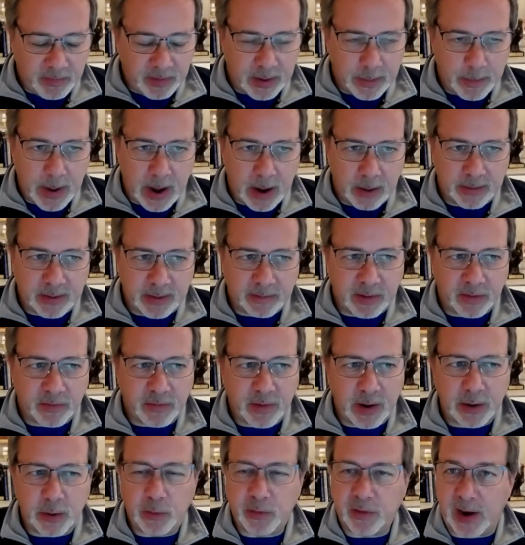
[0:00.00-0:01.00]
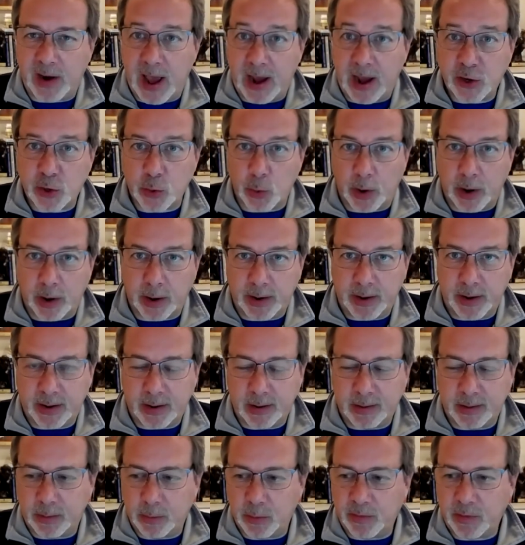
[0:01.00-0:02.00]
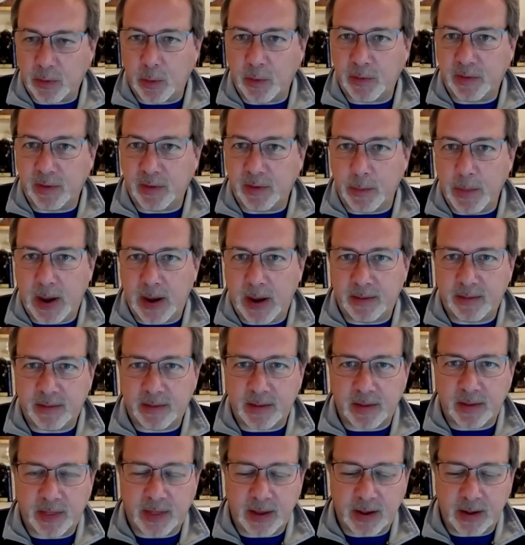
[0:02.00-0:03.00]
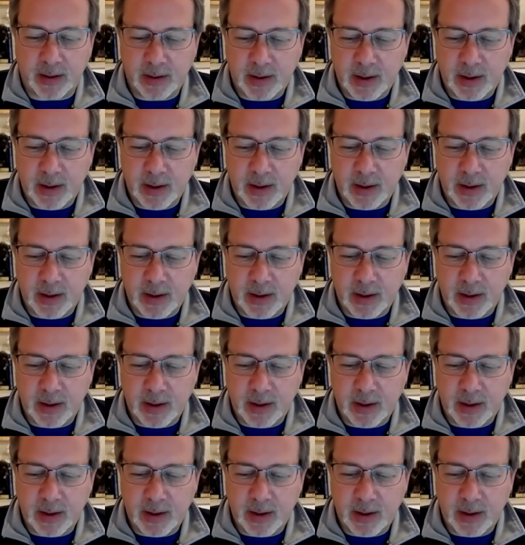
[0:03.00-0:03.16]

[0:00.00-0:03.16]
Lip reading: about, I have a friend who's an actuary, and was always amazed at the